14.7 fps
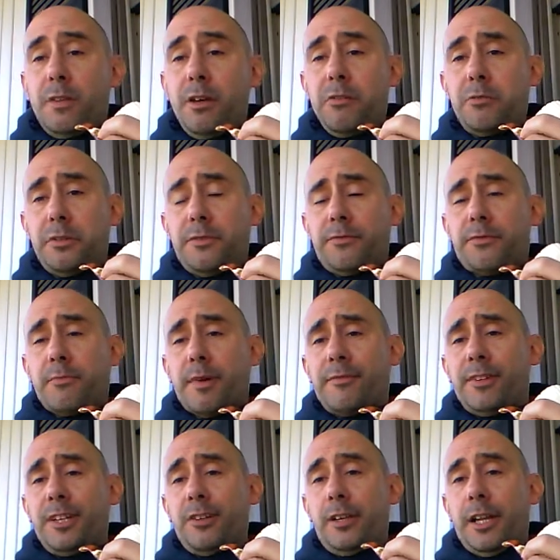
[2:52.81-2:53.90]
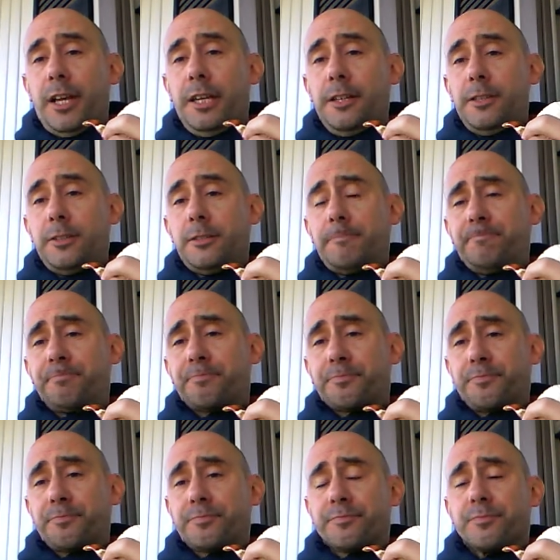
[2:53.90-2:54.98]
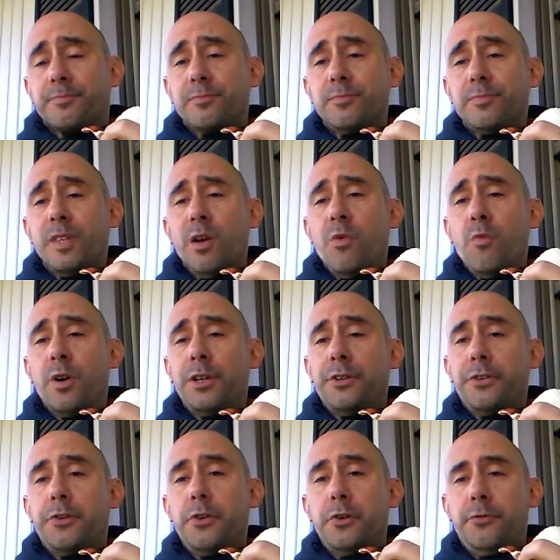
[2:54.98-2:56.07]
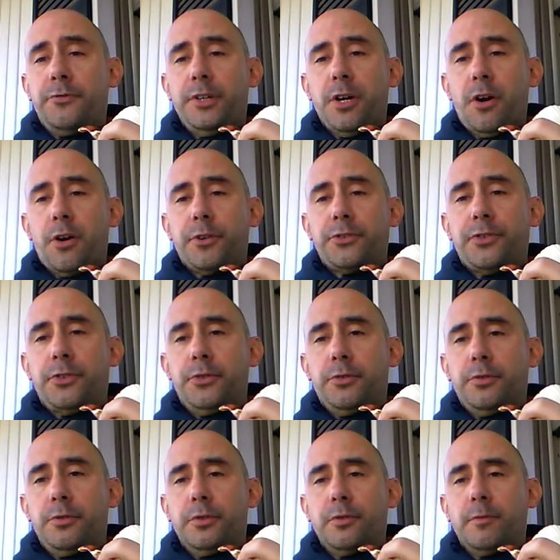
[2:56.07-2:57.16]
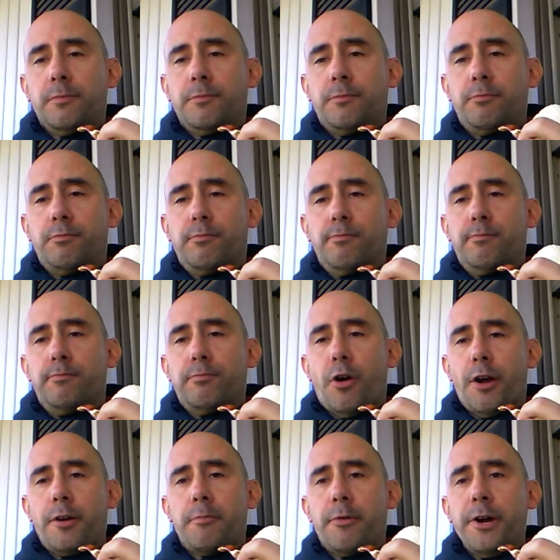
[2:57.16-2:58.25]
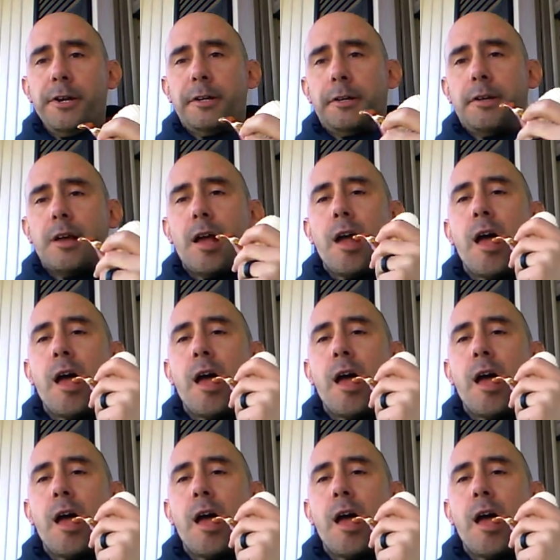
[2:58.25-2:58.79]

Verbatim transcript: The other reason for my video today is I wanted to do a VR to Briar Brandon.